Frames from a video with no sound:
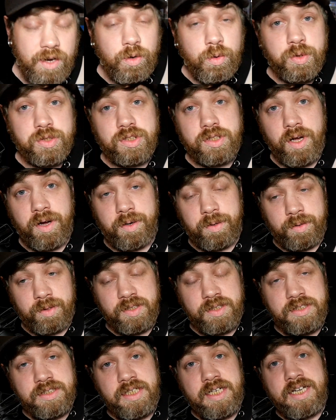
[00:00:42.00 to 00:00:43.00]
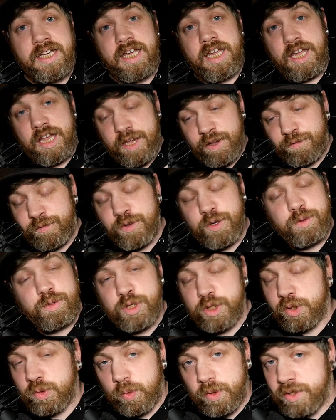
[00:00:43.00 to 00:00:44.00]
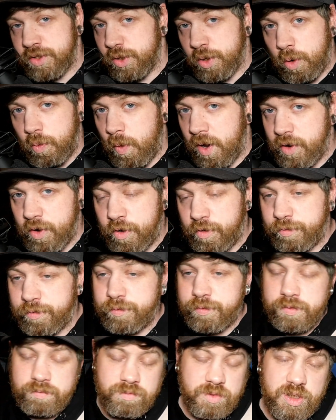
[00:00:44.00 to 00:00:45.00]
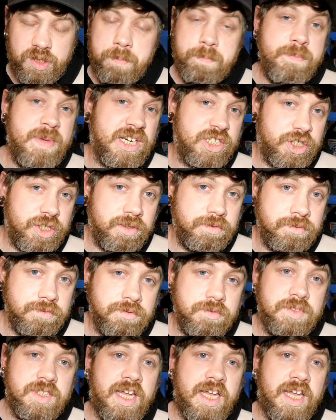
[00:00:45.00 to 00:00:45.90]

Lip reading: And also, if you just want to do a one-off submission,